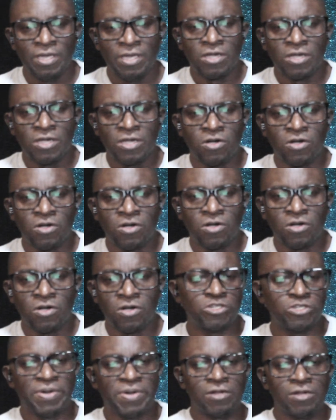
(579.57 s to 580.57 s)
Commercial
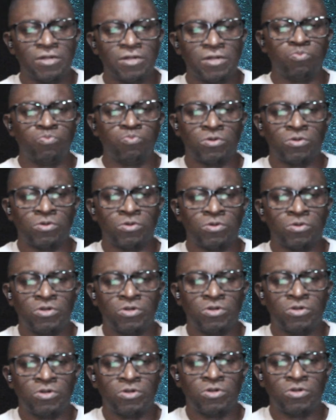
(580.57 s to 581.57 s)
pilots will
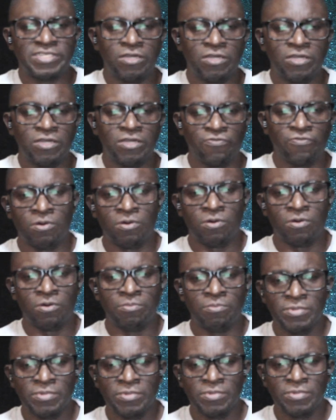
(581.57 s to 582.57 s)
not take off
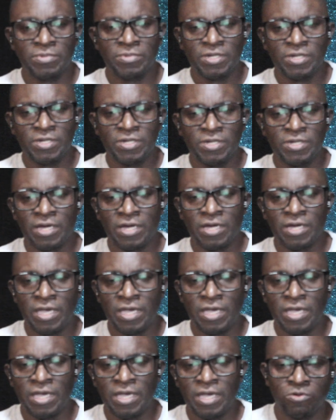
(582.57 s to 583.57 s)
from an
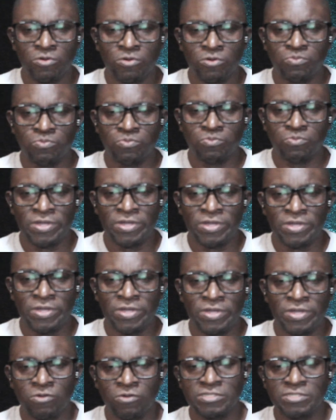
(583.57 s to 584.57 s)
airport
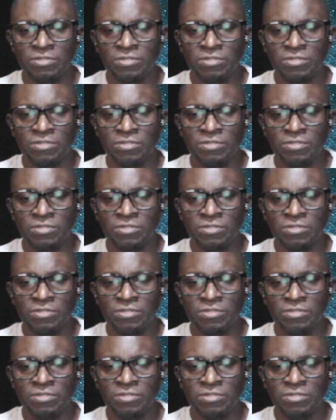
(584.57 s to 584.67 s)
without